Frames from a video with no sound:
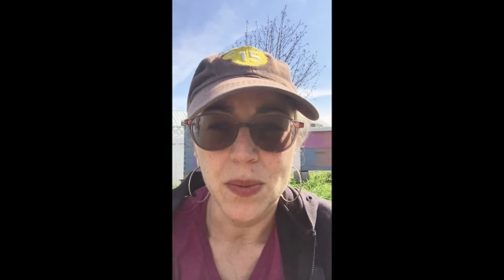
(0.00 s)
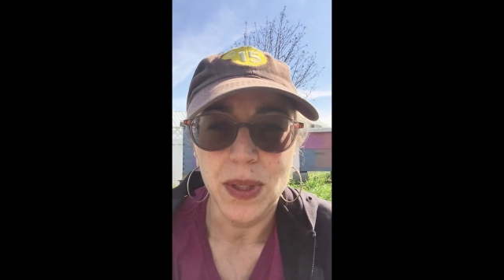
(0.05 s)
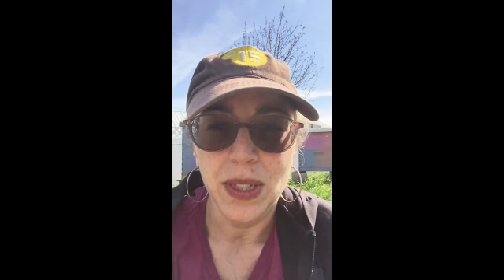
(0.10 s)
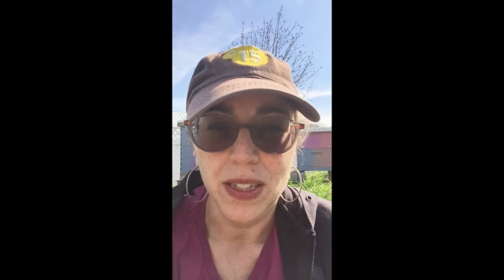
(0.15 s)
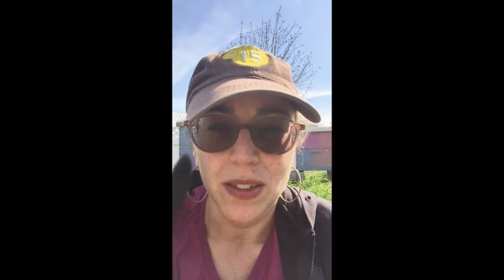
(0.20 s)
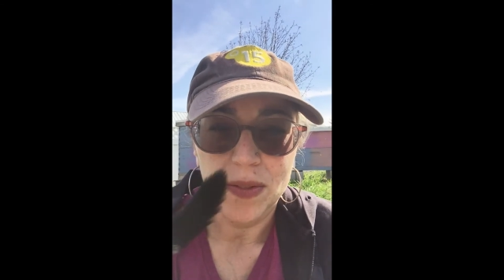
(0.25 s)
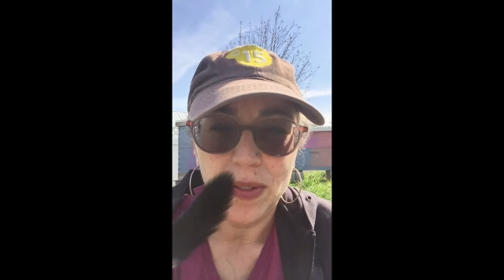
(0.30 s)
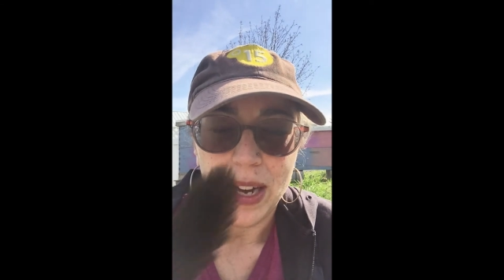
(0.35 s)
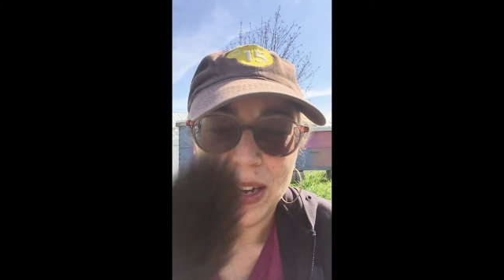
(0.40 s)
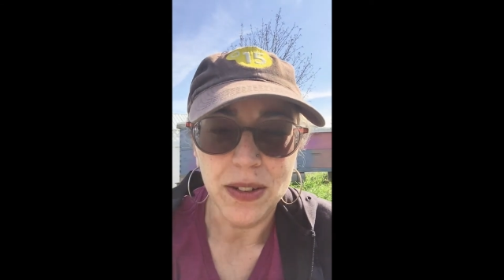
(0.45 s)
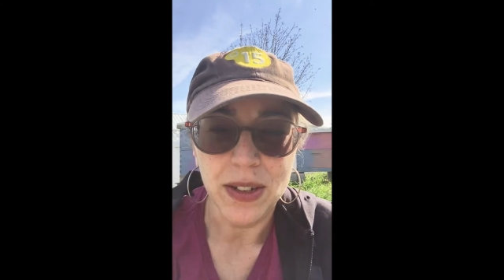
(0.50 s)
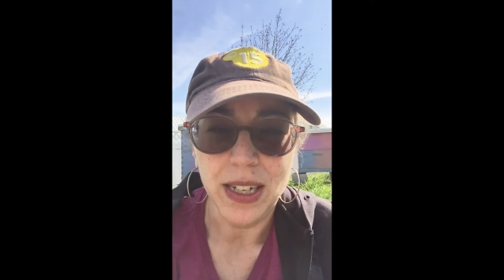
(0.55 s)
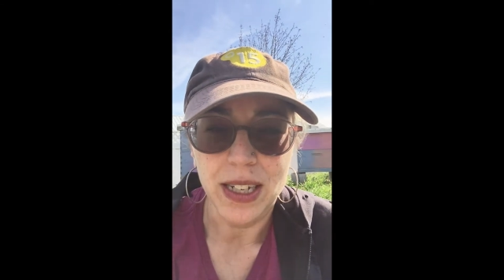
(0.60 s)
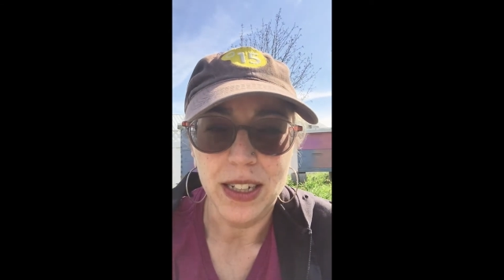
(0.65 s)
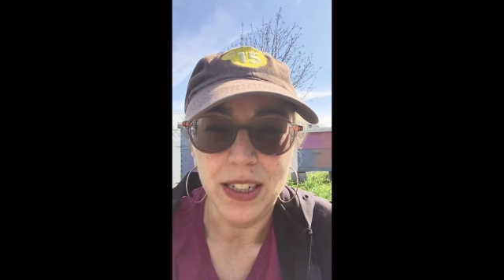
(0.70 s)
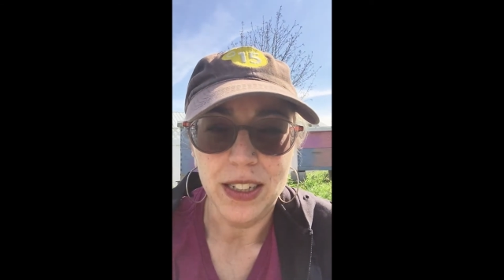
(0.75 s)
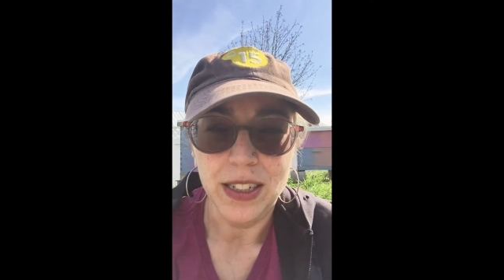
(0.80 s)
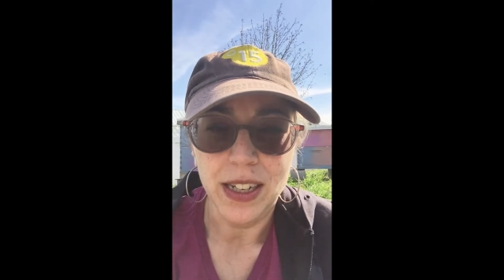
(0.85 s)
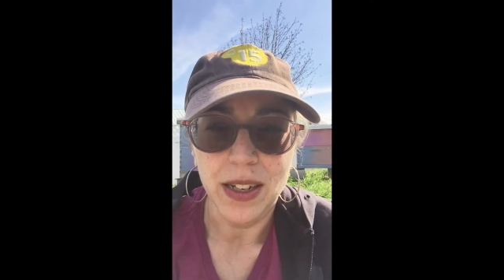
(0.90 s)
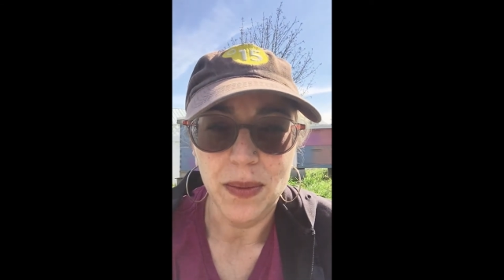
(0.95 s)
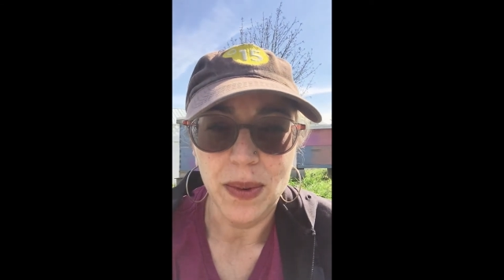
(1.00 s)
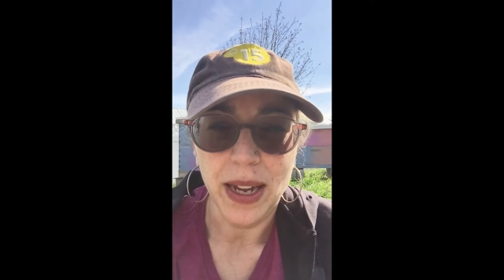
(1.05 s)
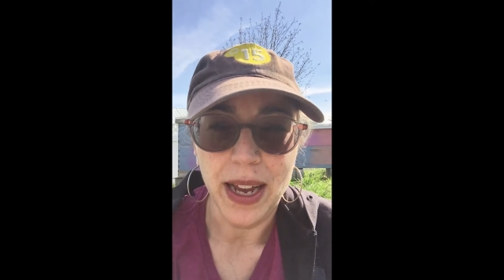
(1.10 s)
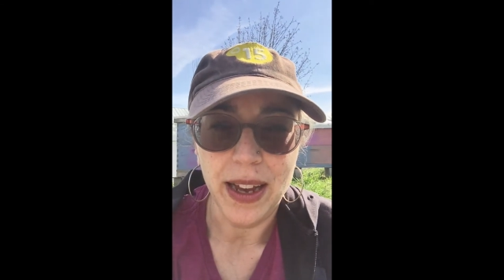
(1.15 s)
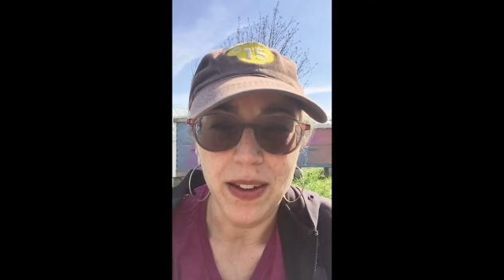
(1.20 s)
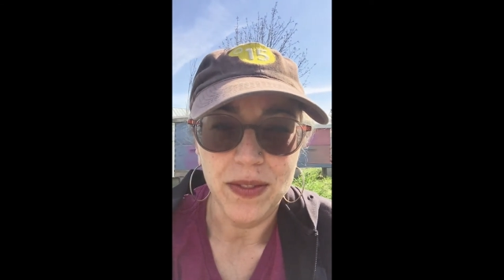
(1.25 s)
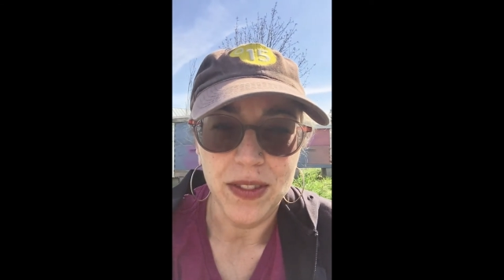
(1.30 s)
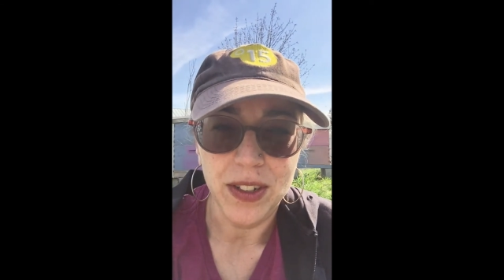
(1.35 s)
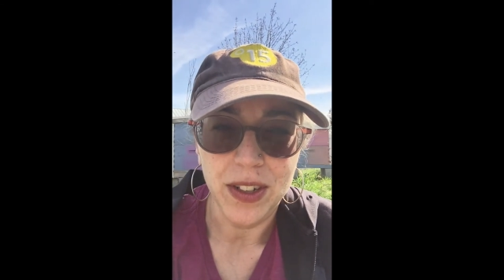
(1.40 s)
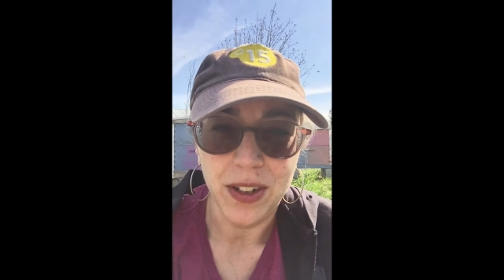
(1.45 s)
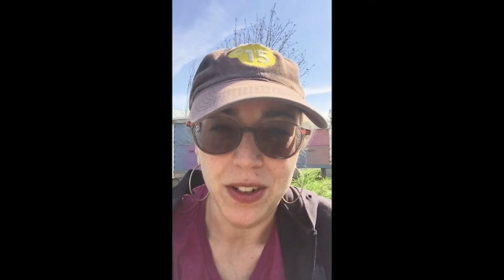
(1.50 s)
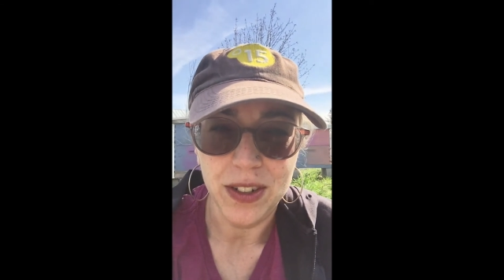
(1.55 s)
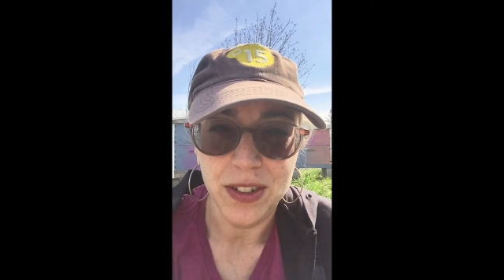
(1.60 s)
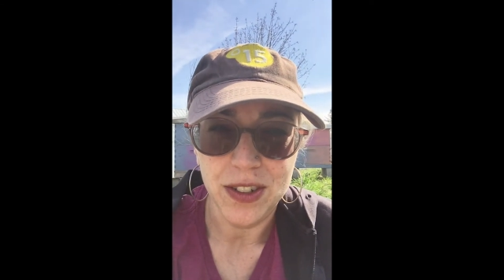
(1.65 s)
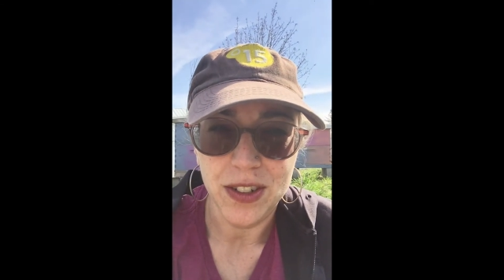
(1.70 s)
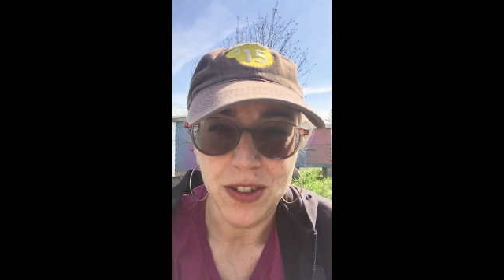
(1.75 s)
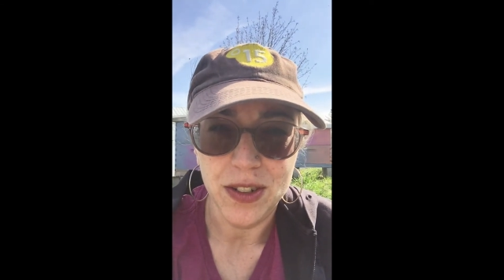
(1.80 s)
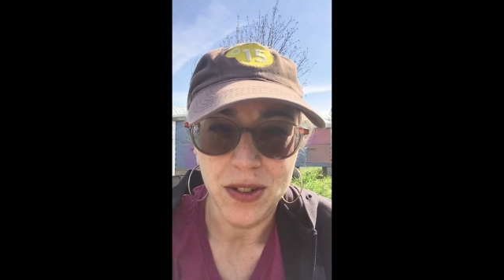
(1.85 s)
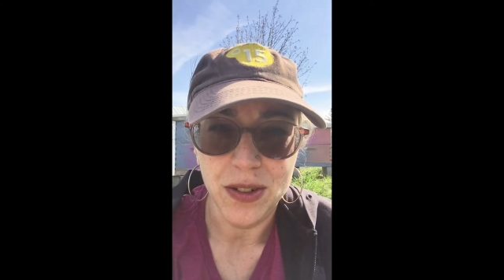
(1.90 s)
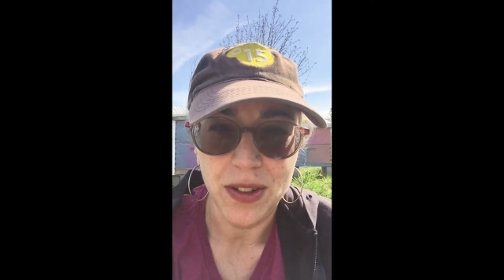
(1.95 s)
we live out here and we have the
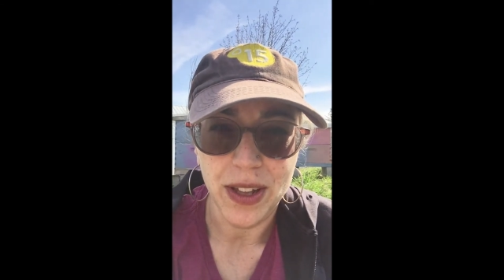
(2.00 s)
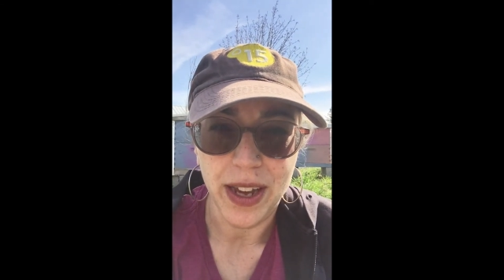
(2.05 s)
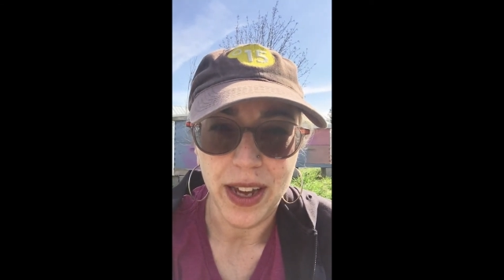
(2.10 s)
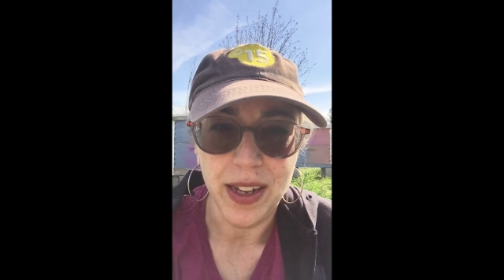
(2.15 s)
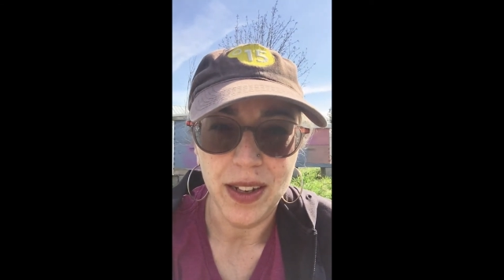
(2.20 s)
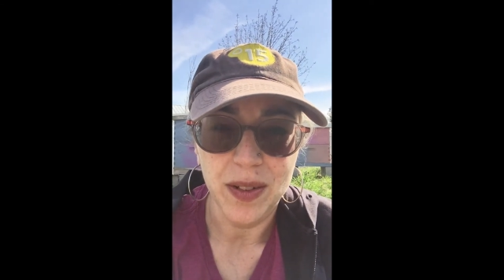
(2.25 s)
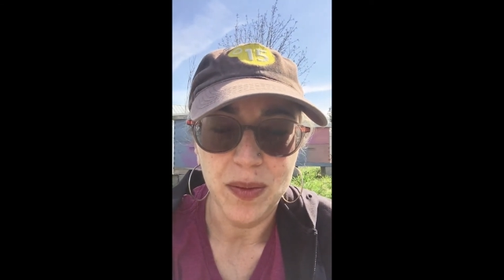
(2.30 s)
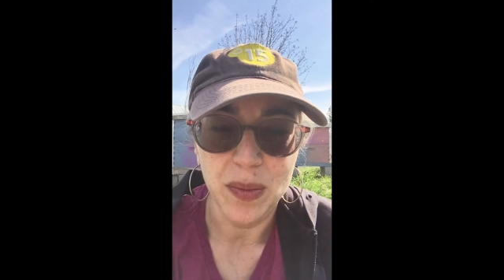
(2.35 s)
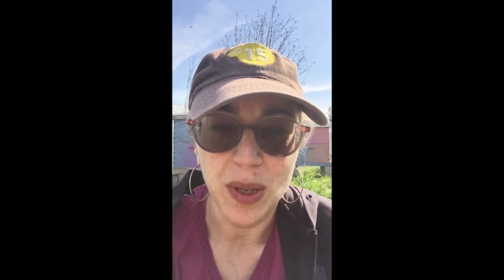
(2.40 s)
knowledge to do that,